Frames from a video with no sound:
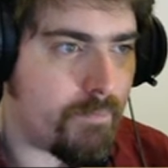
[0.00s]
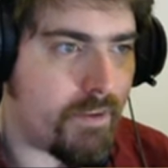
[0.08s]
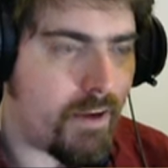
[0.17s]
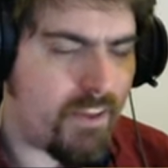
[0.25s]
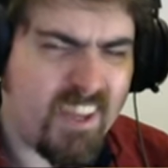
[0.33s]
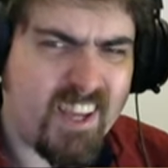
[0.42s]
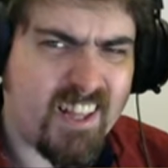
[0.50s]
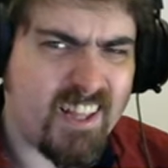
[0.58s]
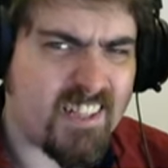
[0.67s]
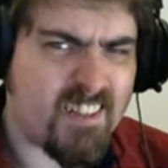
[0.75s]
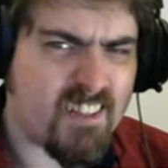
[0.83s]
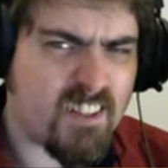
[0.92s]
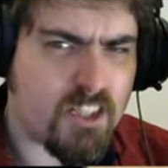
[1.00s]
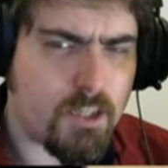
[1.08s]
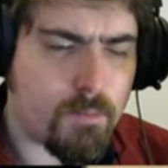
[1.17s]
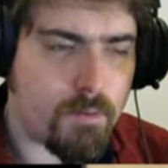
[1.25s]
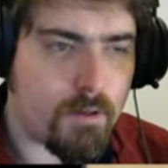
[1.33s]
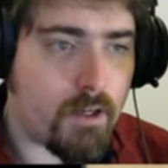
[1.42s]
I think Atlantis are
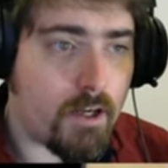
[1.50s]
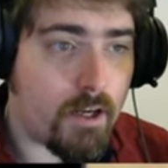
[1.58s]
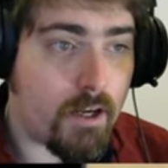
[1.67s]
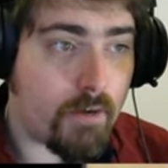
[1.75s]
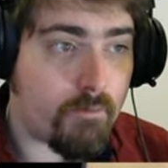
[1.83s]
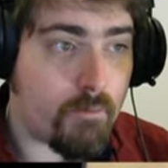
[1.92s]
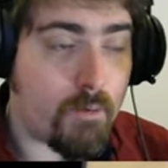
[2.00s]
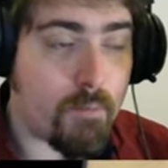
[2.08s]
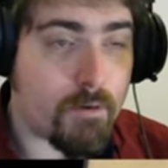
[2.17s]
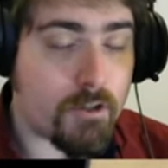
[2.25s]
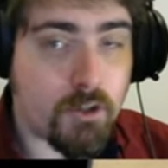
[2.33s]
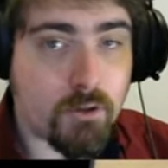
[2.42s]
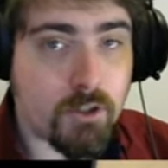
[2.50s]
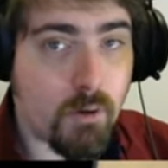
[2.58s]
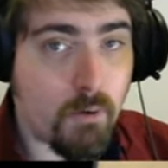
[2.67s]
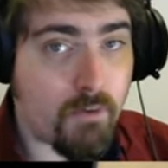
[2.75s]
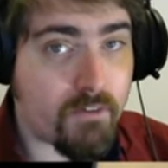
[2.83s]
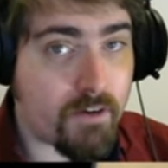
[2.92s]
cheaper. Can't remember, it shows you
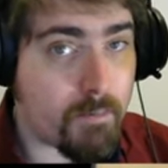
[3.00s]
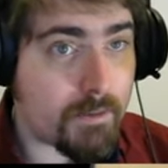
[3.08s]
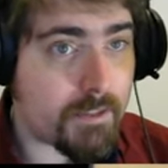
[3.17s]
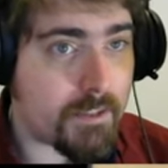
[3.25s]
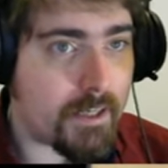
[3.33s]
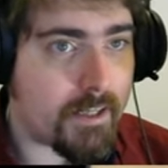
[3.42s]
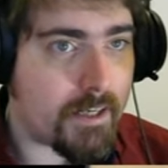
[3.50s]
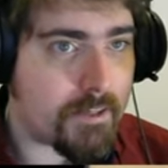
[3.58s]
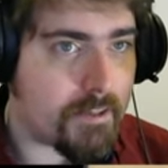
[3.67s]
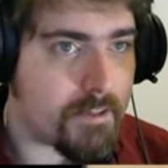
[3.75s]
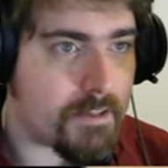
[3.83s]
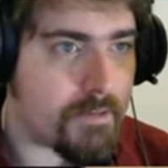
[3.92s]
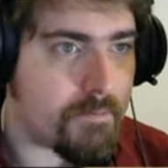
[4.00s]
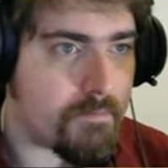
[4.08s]
how often I build in Atlantis.